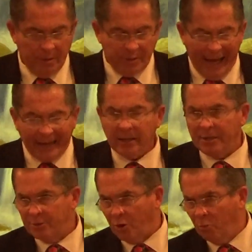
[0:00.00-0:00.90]

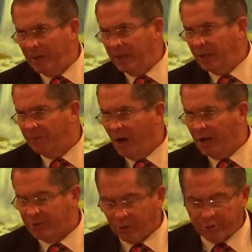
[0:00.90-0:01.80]
Sadly, so many of
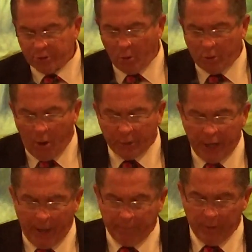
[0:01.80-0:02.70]
us are so caught
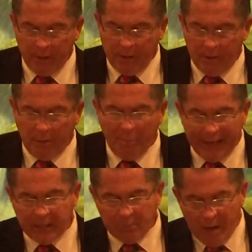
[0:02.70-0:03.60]
up in
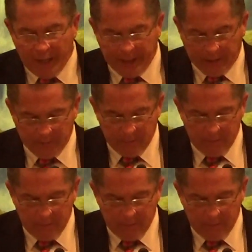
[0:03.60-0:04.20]
making money,